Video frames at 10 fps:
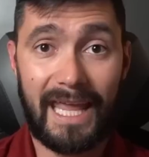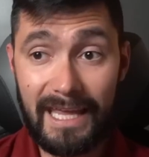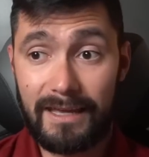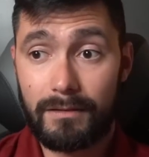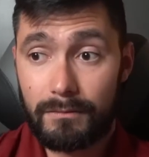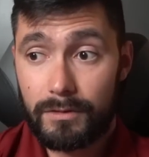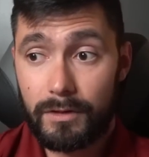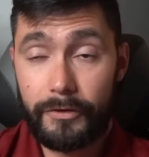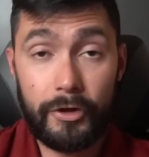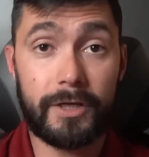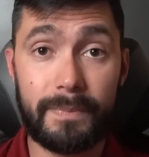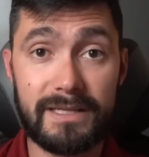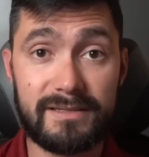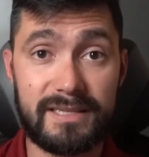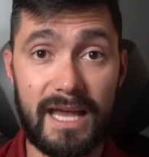and you could
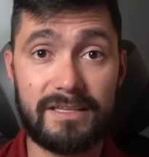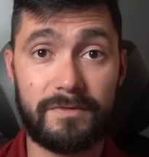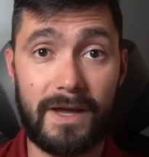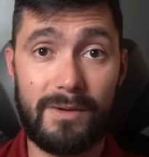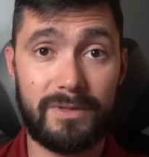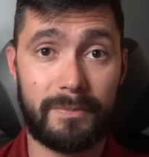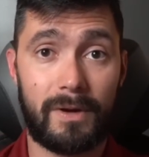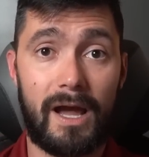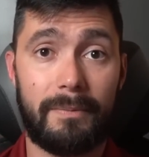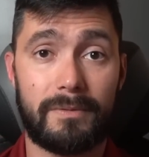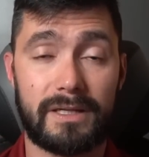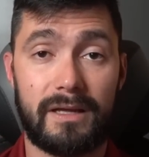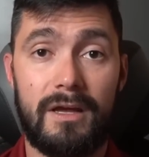be dissatisfied with the property.